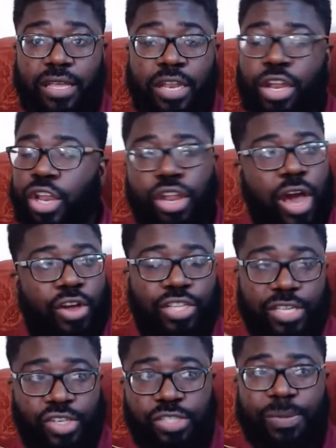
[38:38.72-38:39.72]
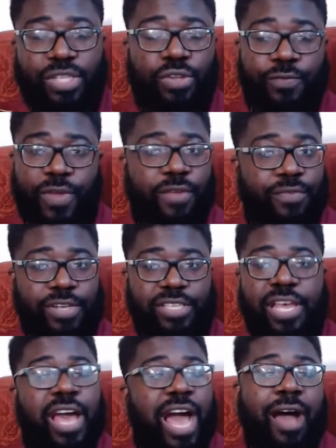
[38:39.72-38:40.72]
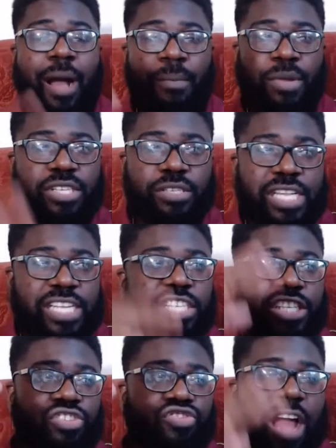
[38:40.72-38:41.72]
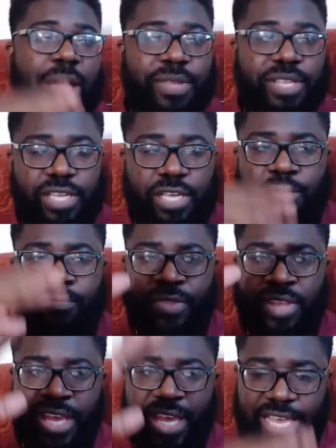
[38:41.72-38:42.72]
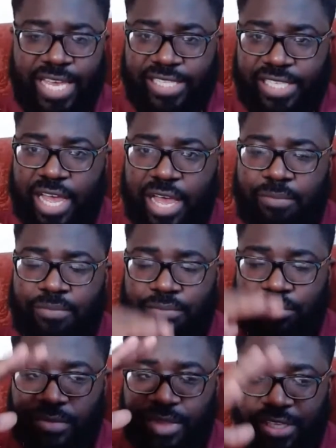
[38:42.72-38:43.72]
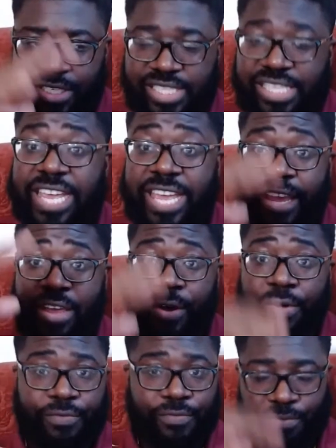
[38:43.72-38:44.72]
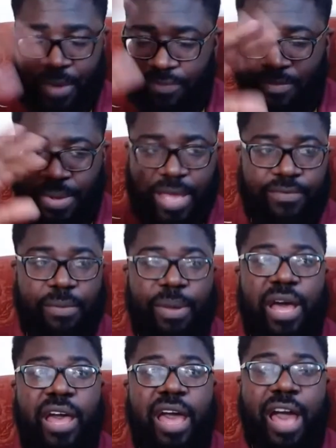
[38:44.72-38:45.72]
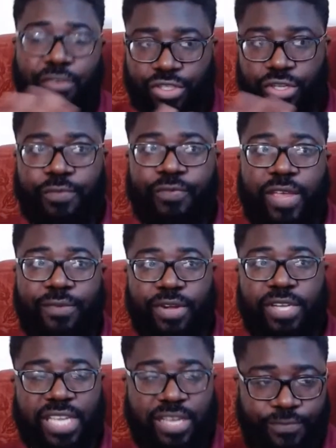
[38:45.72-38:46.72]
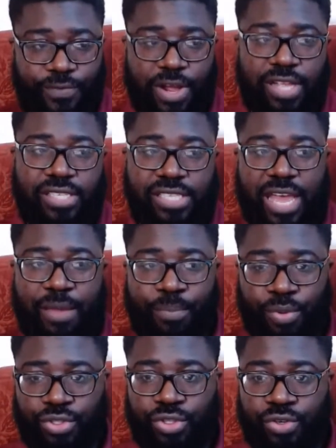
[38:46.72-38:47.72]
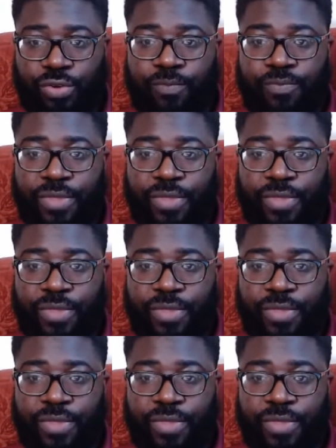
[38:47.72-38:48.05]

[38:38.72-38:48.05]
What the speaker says: No. Those are my two favourites. I'm not necessarily subscribing to his tier of whatever. But I've got two favourites in France and Portugal.